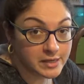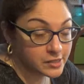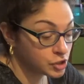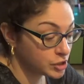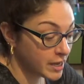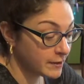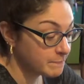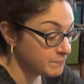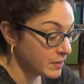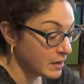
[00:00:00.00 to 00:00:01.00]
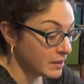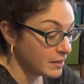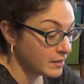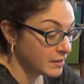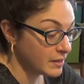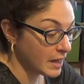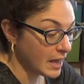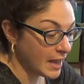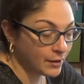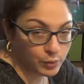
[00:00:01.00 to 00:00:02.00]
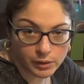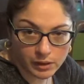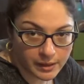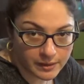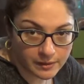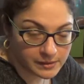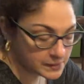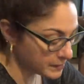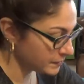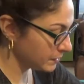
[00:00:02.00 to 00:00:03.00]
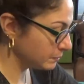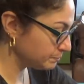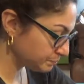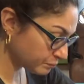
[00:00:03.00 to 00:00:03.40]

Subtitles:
each day. I really like this system.